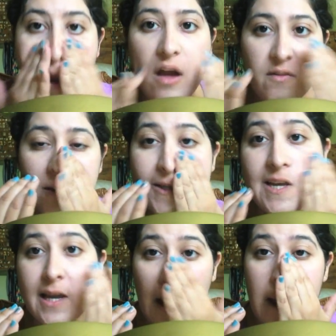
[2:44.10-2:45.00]
It feels
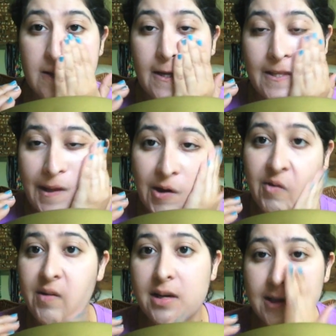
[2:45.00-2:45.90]
like as it gets on your
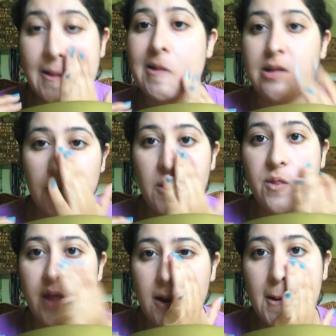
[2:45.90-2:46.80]
face, it gets a little
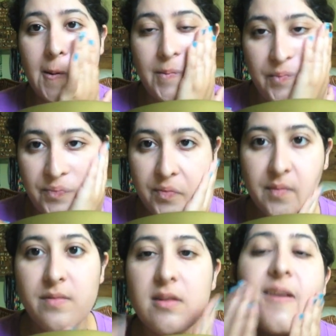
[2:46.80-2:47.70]
thicker.
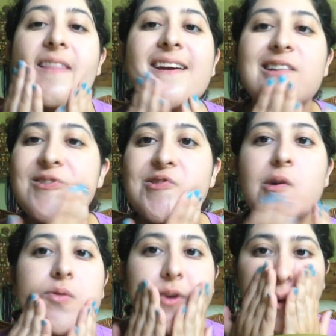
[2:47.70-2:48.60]
Like as you
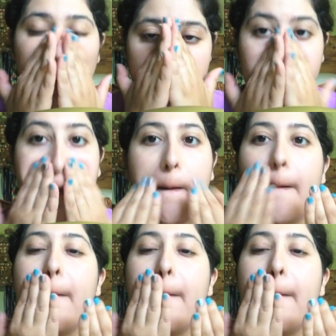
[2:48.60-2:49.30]
start working with it.